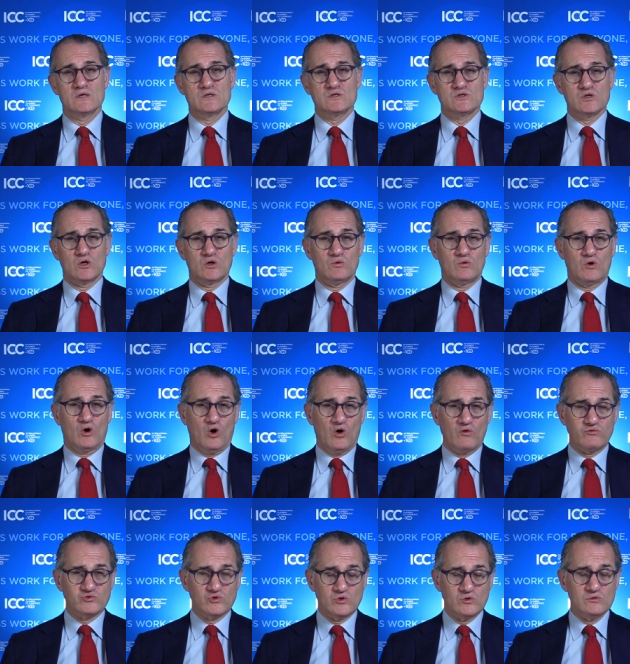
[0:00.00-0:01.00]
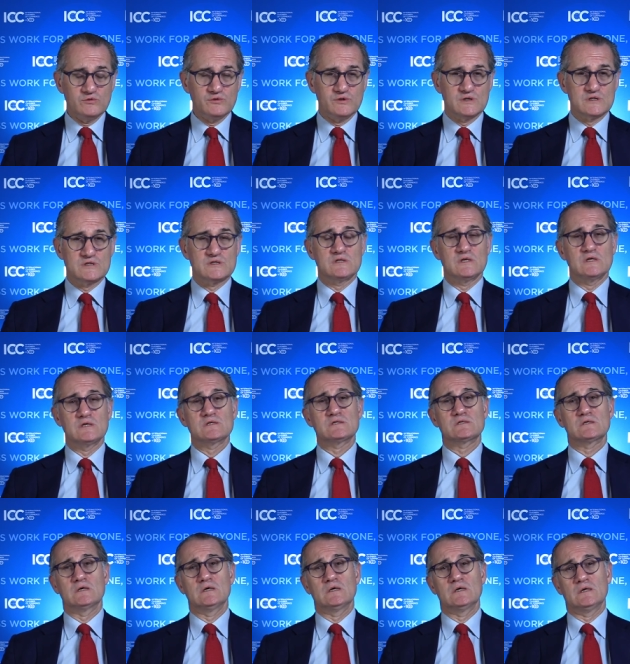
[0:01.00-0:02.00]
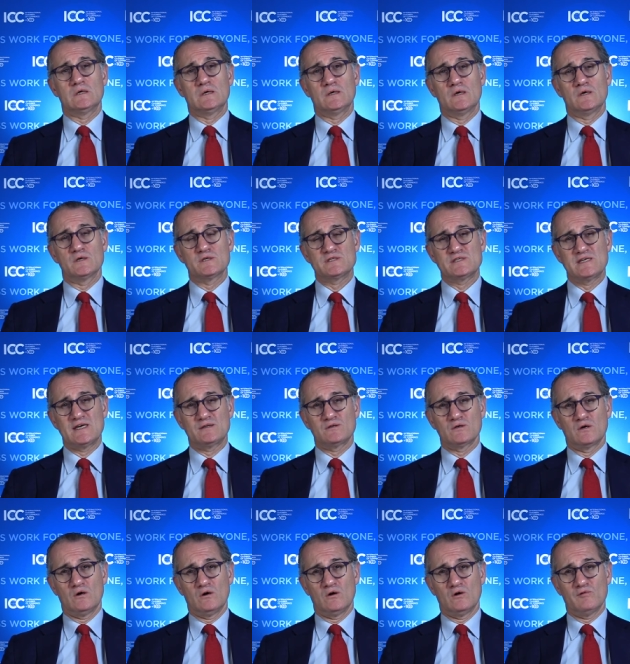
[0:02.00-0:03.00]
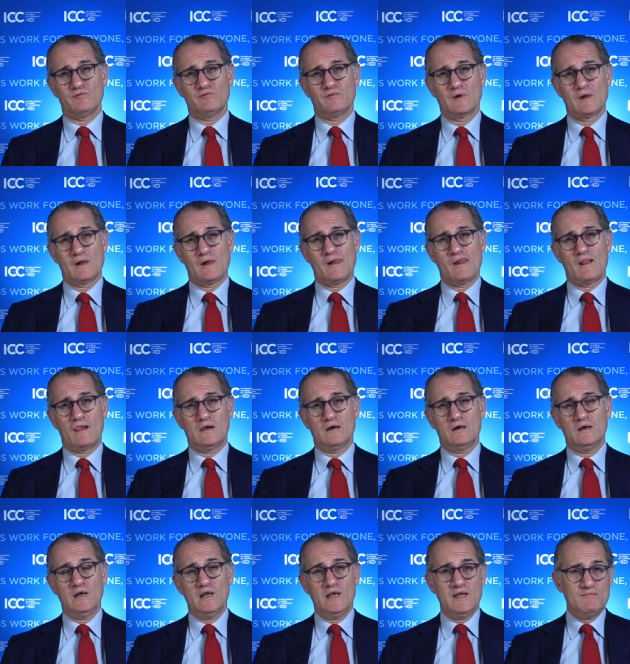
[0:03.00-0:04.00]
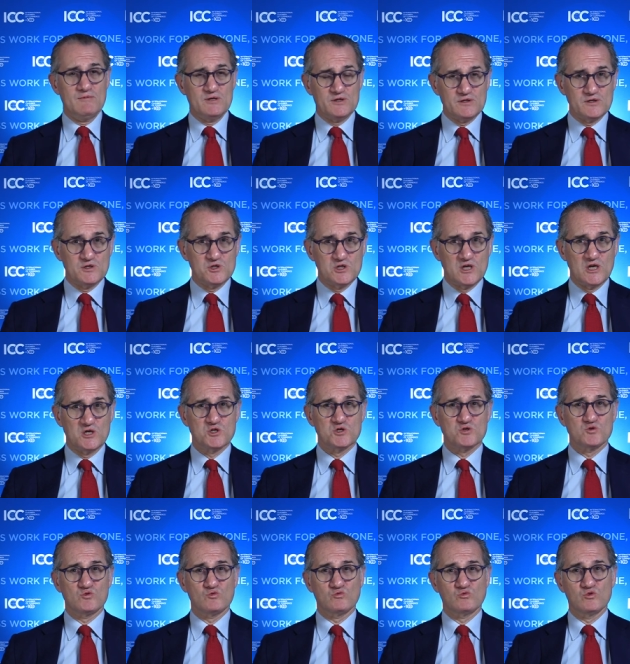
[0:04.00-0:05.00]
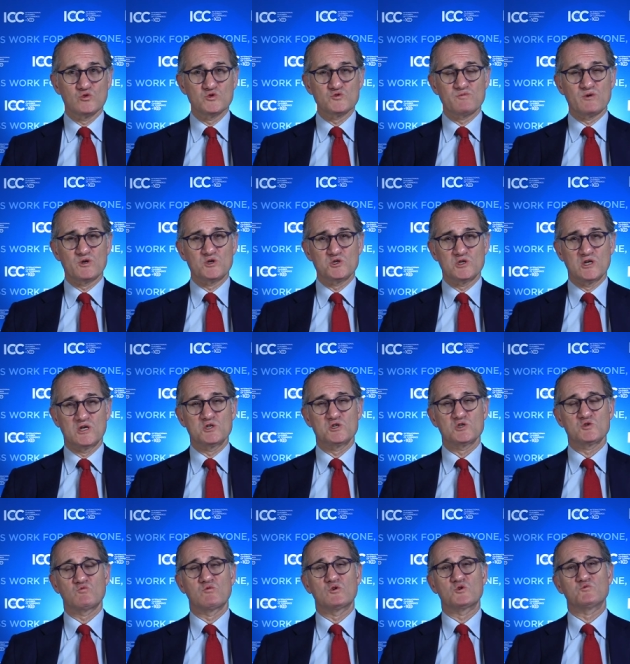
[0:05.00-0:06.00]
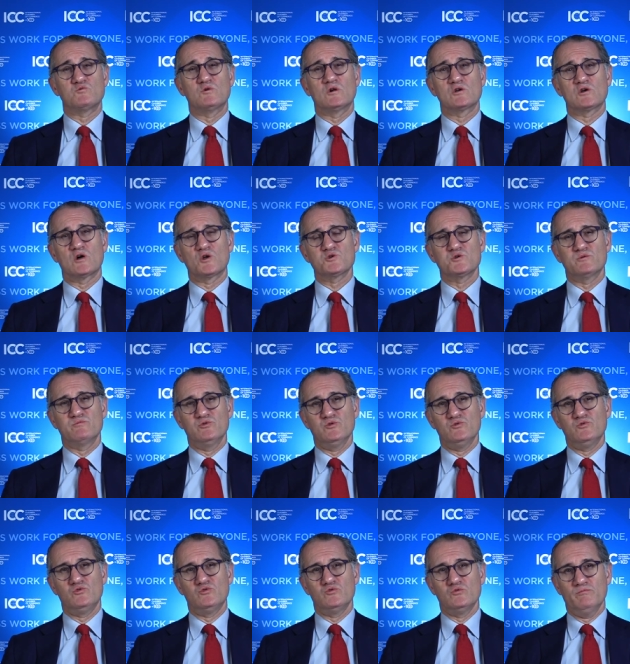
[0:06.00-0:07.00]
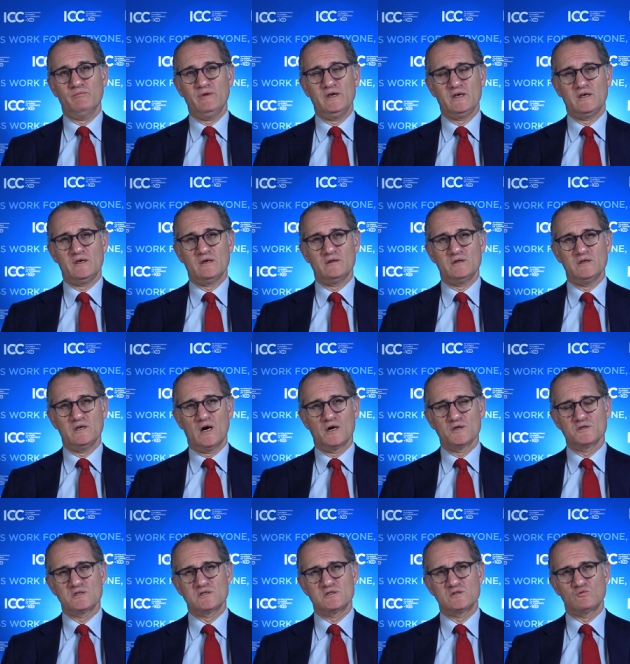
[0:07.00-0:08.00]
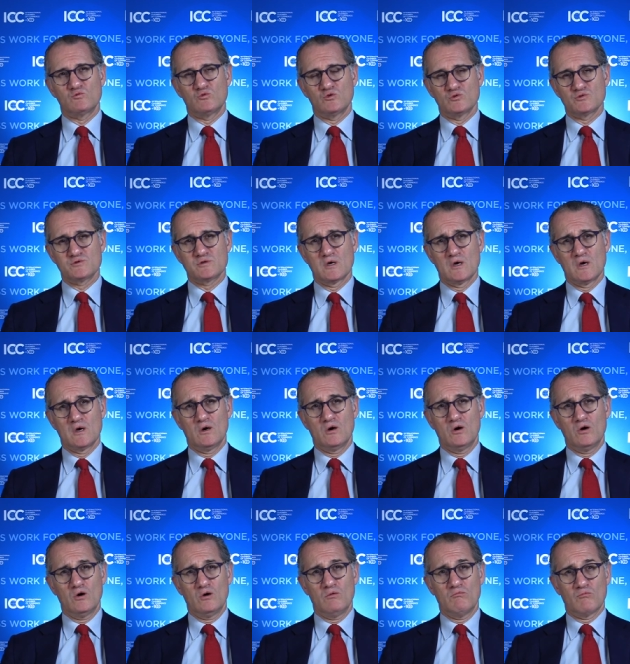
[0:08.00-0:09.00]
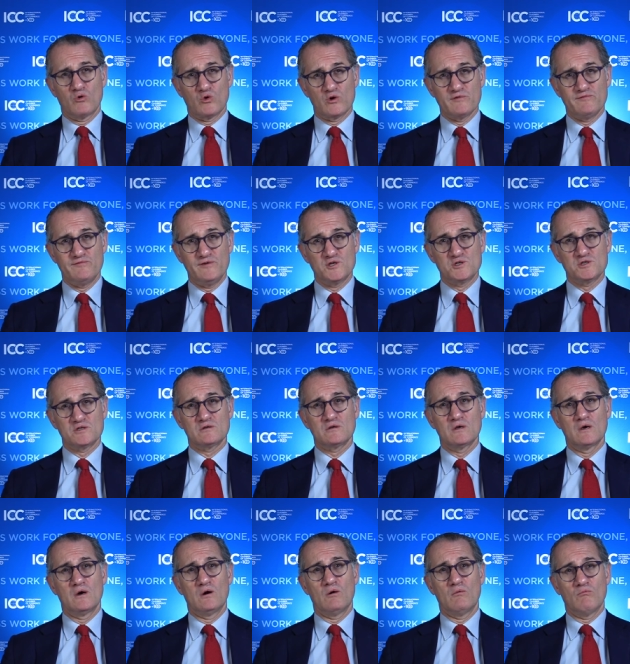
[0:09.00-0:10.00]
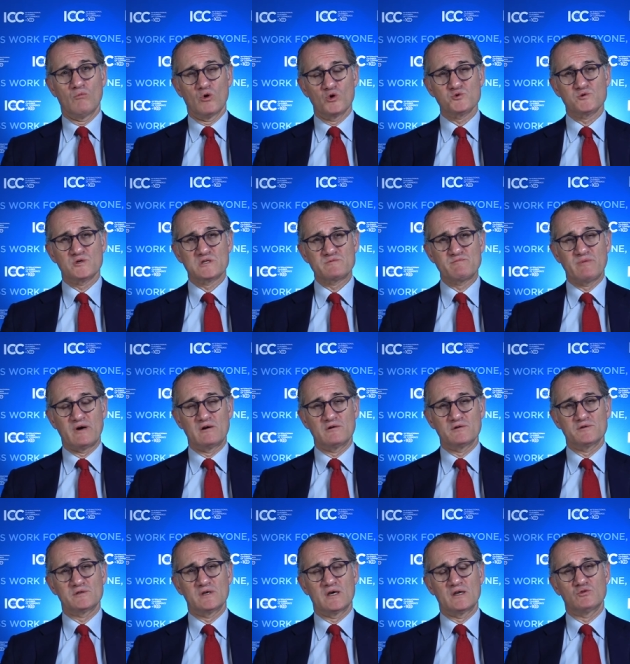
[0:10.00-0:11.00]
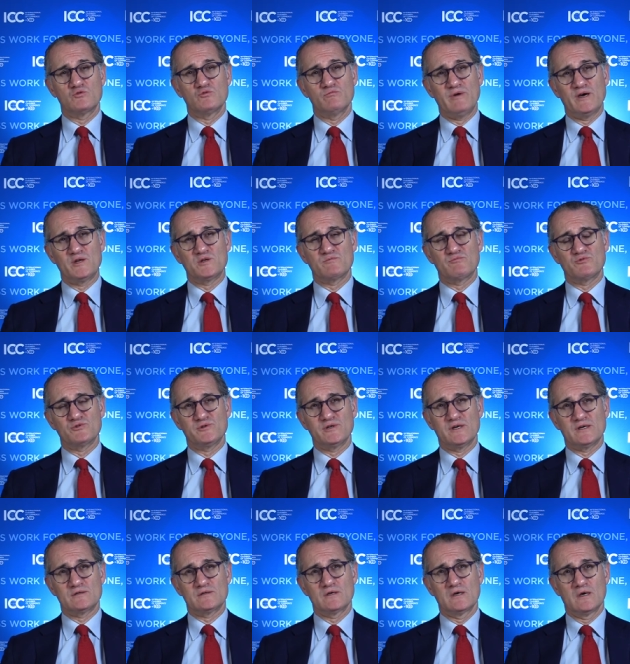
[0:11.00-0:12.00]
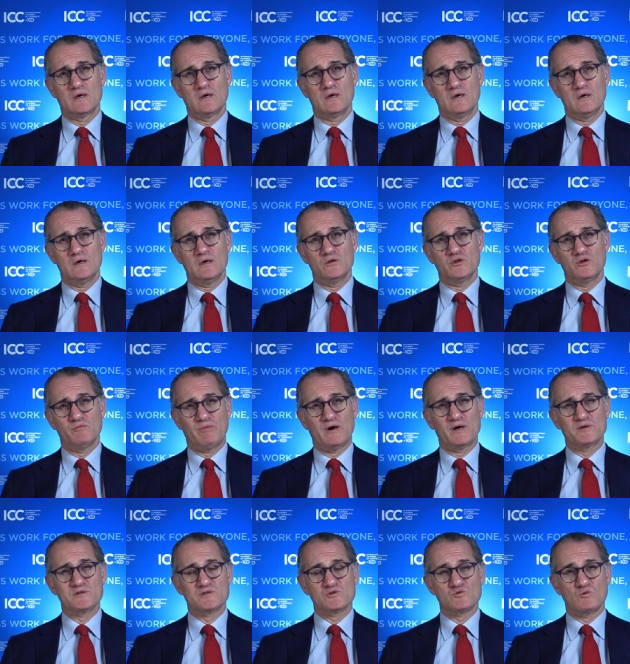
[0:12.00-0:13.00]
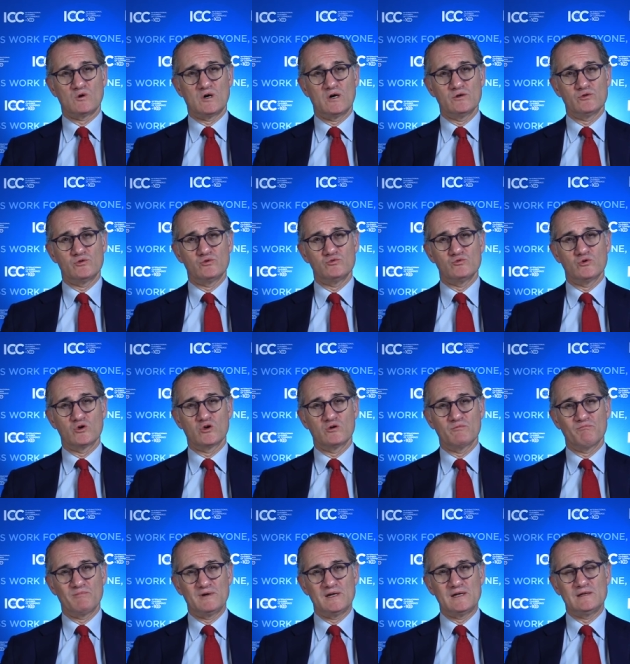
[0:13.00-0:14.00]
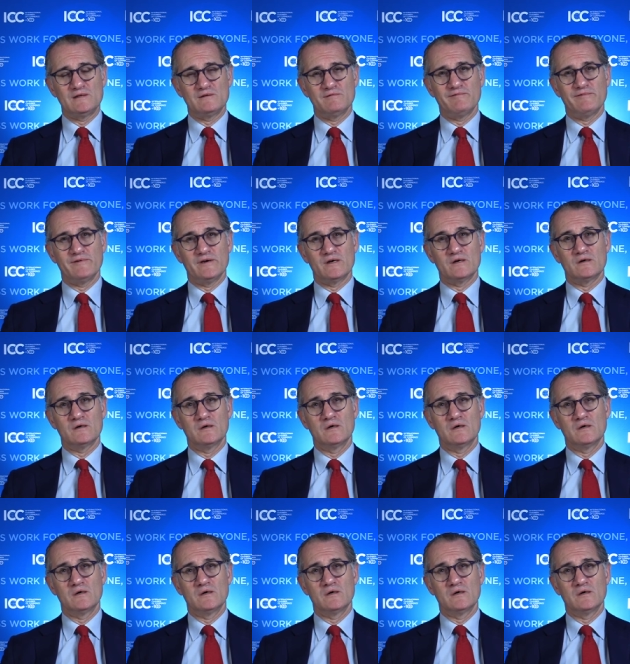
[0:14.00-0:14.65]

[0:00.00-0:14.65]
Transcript: So overall, this is a set of limited changes to the rules, but changes which will contribute to making the ICC rules more efficient, more transparent and to better protect uh, the parties' right to a completely fair